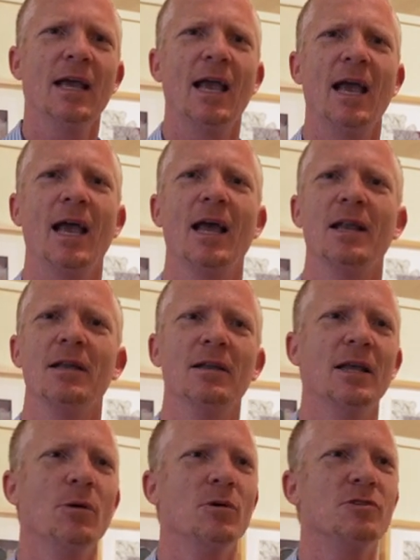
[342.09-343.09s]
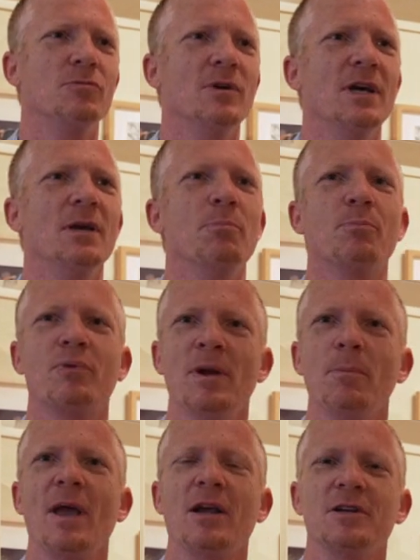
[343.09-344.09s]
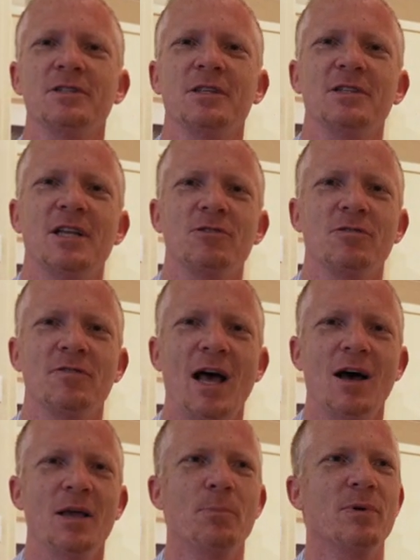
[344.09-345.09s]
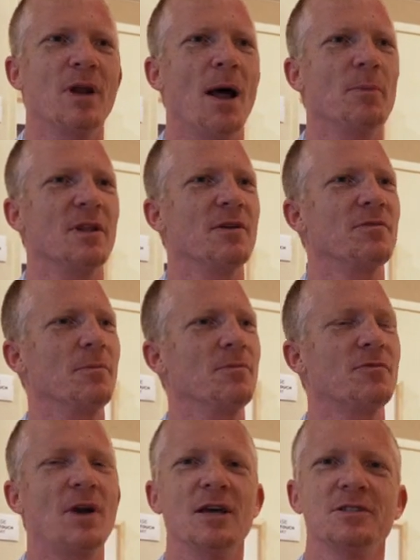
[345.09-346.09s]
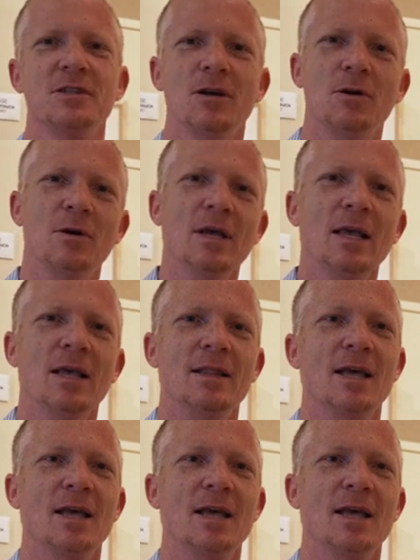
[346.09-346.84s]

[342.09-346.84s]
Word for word: and it was really printmakers in the Central Valley, predominantly from Fresno.